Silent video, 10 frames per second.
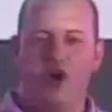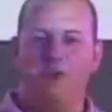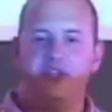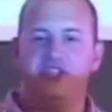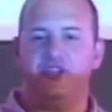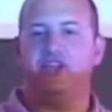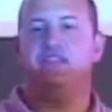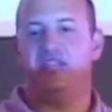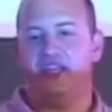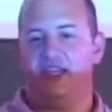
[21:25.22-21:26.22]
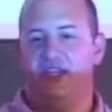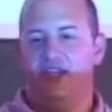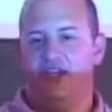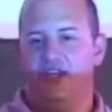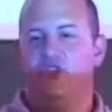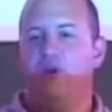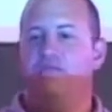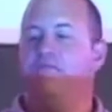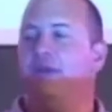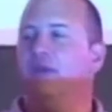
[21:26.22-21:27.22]
opportunity that you
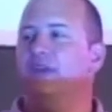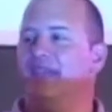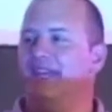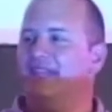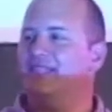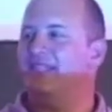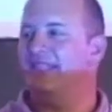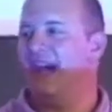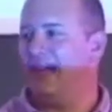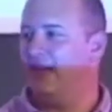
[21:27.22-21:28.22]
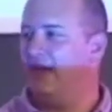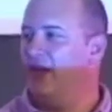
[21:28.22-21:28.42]
have built here today.